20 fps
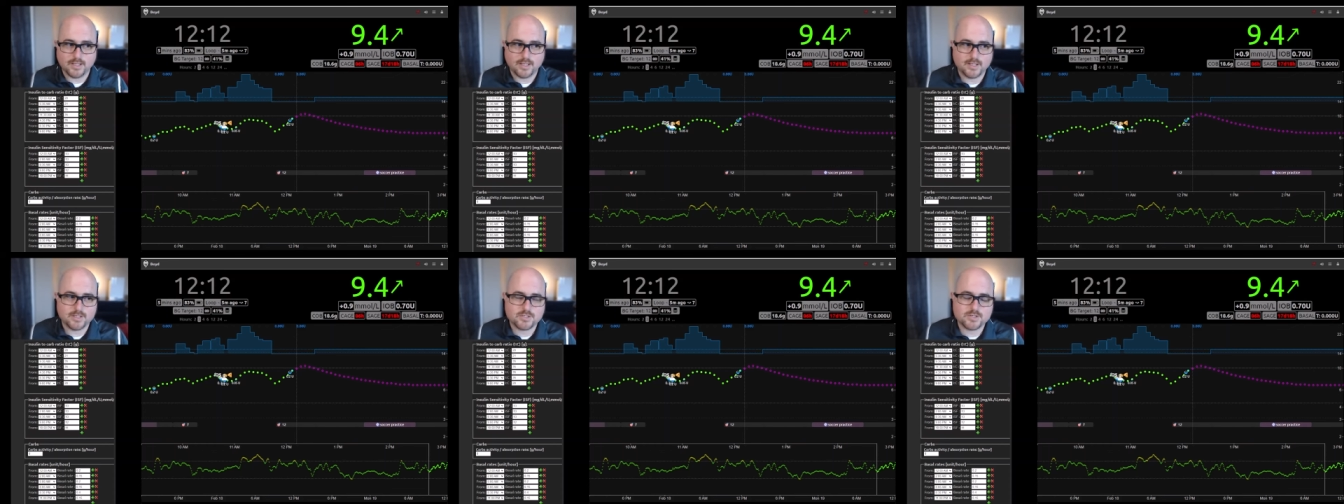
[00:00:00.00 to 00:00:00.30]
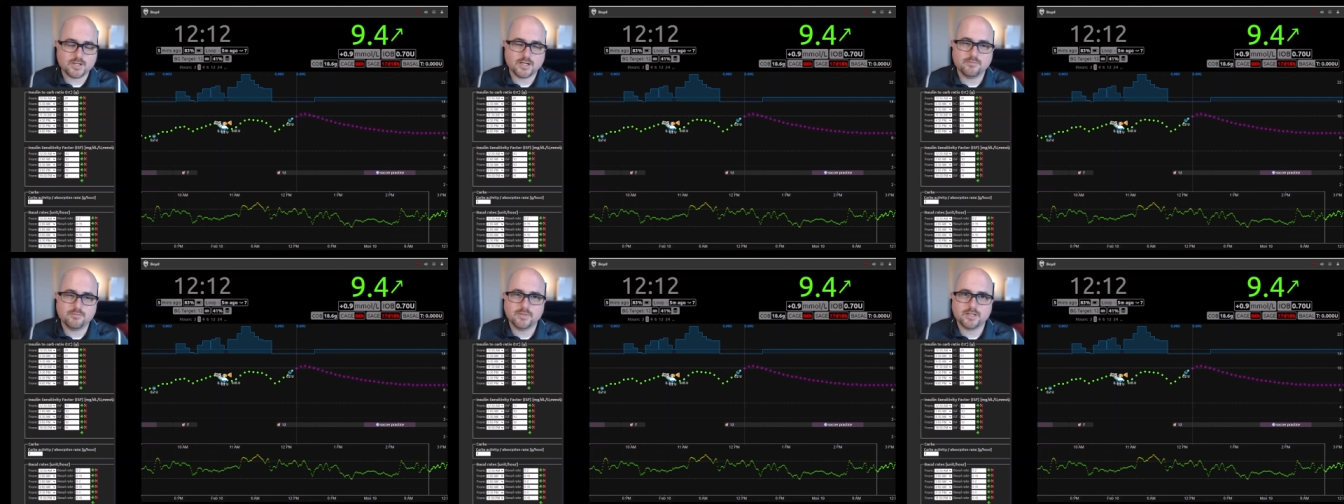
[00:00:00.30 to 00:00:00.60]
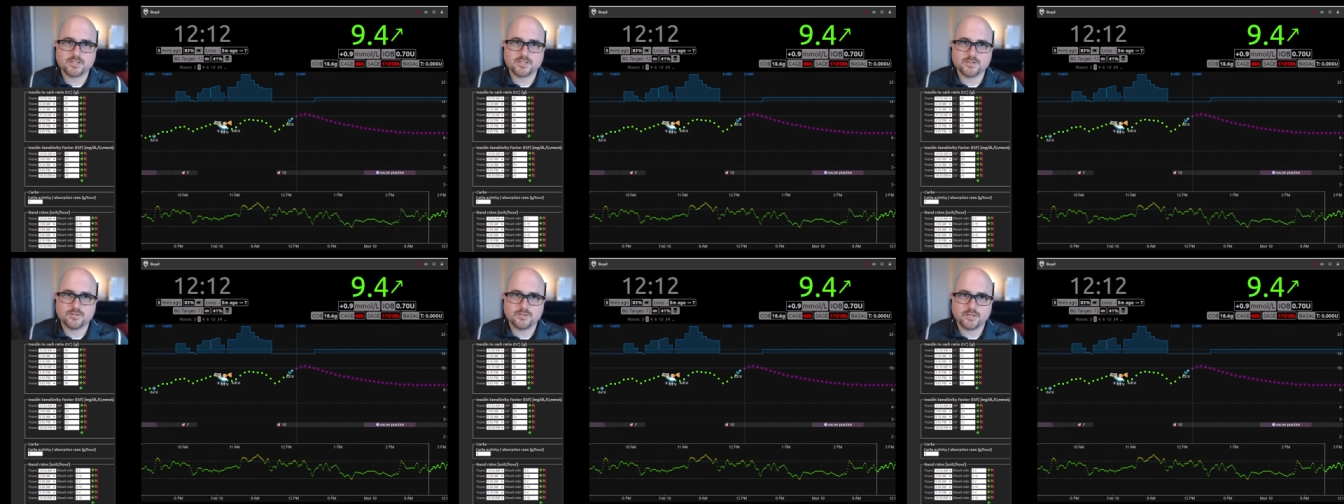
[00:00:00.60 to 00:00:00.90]
and try to make
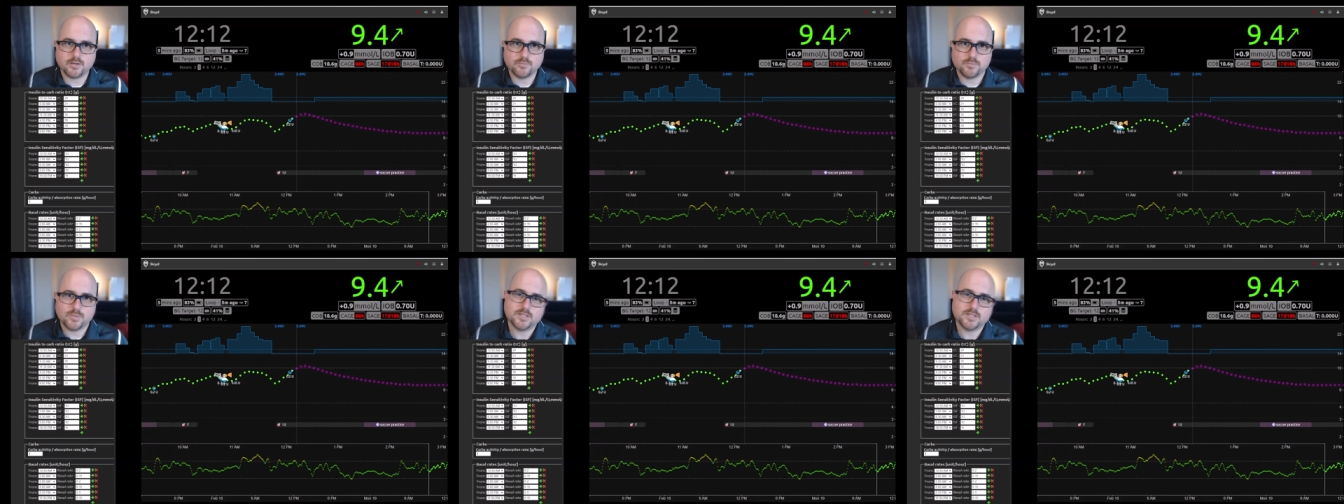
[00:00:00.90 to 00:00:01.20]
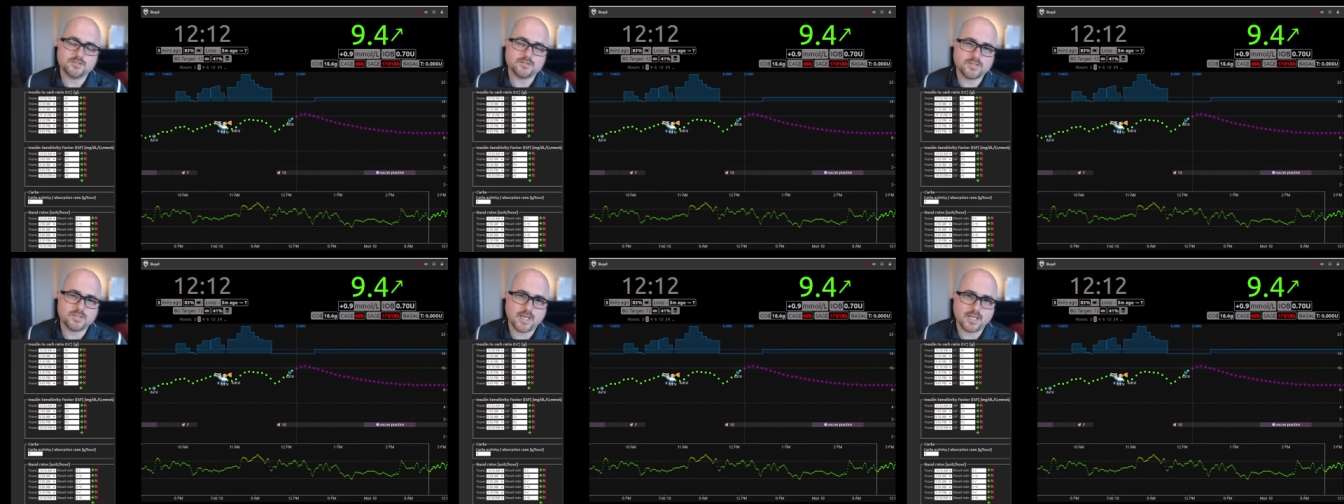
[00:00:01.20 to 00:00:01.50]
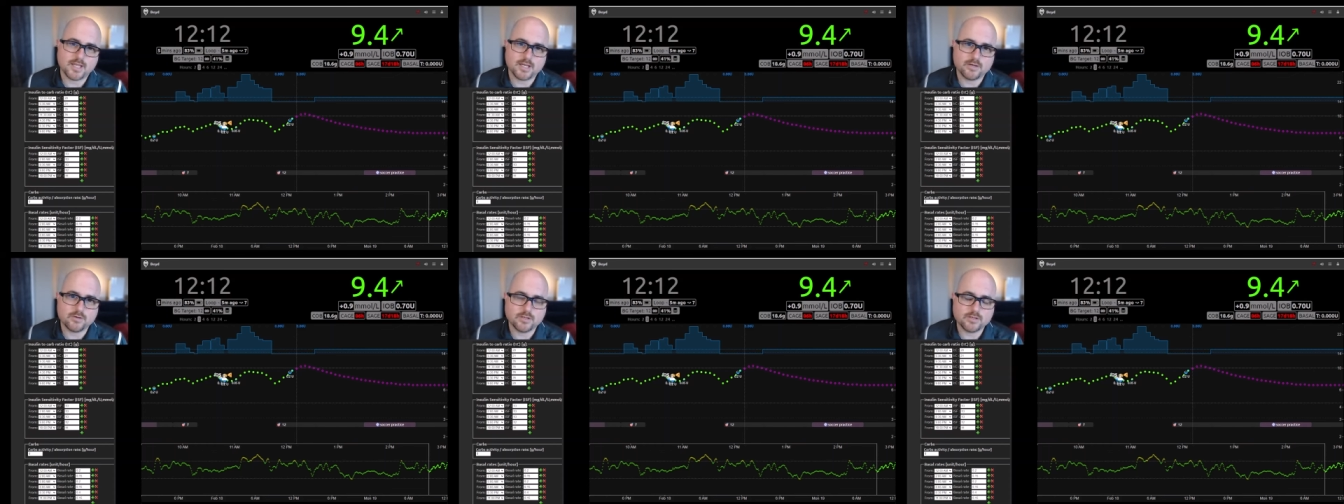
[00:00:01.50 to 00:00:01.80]
sure that our basal is
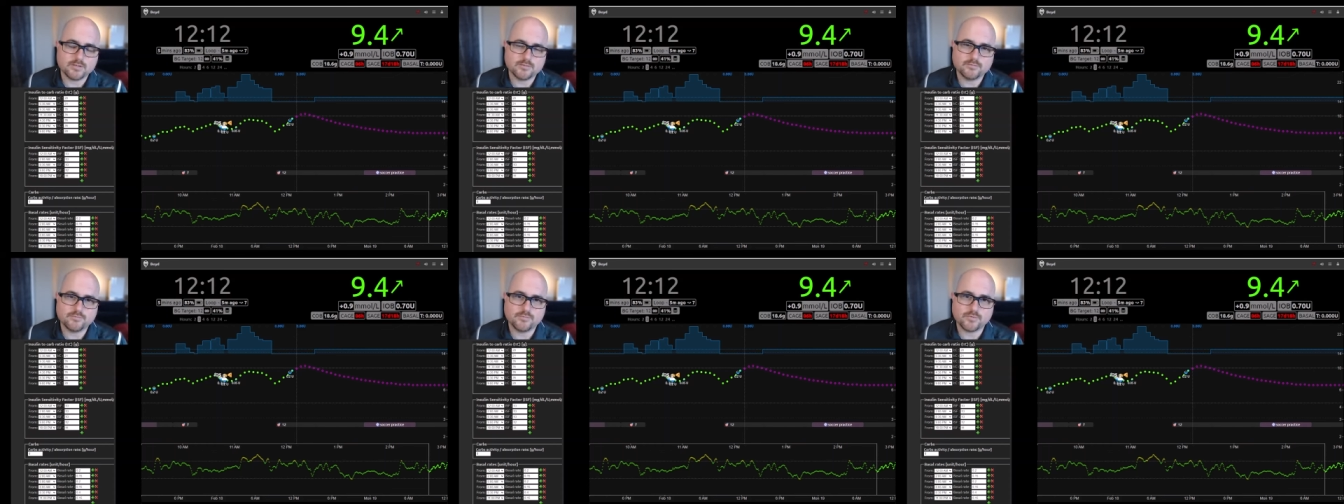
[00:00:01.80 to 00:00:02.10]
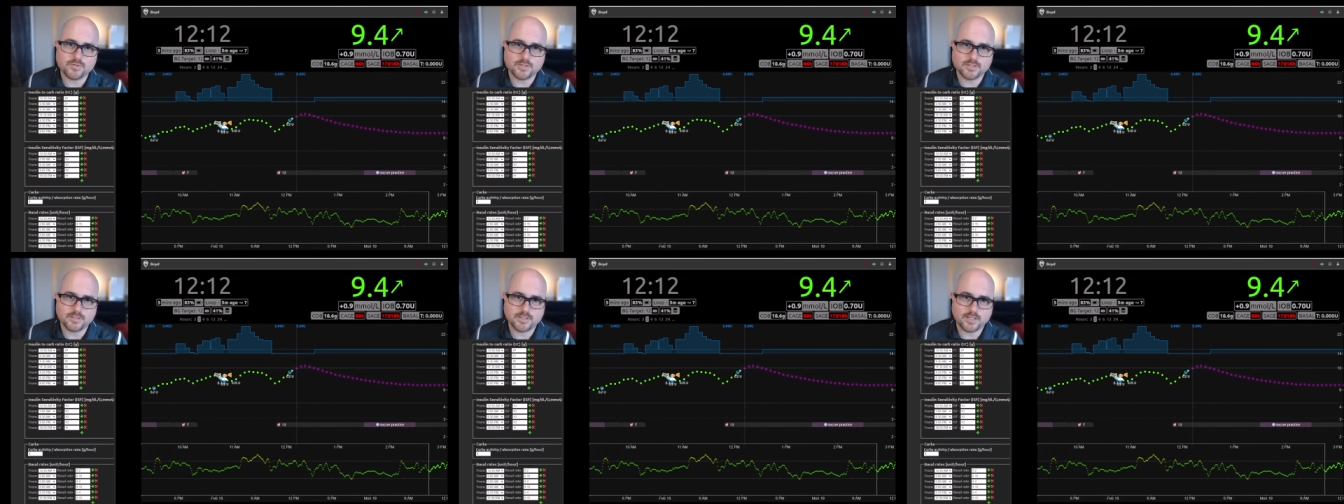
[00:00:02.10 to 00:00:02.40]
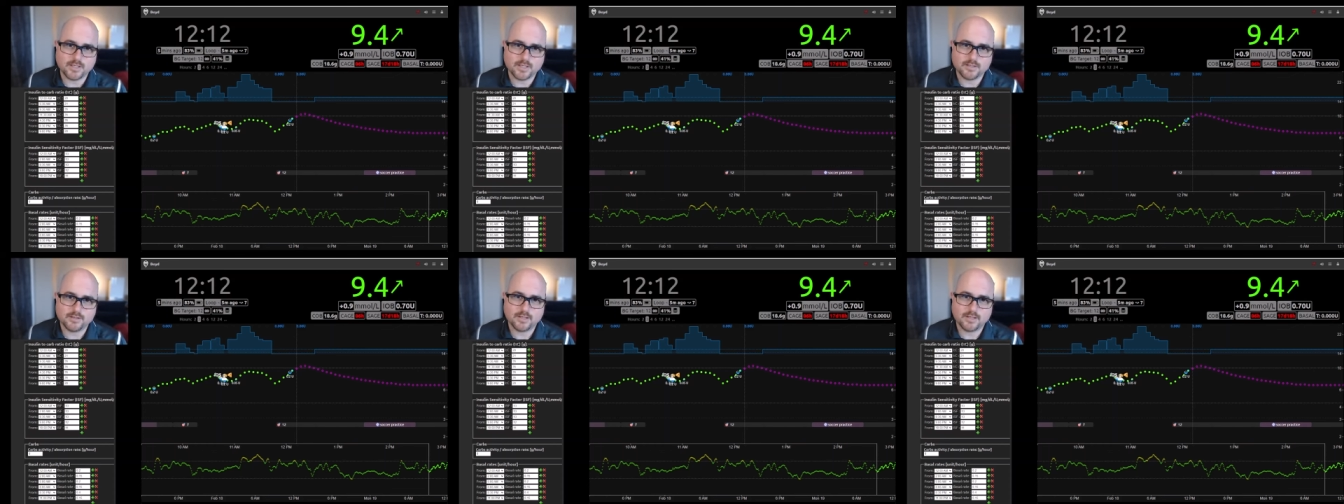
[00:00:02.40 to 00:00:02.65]
accurate for the day.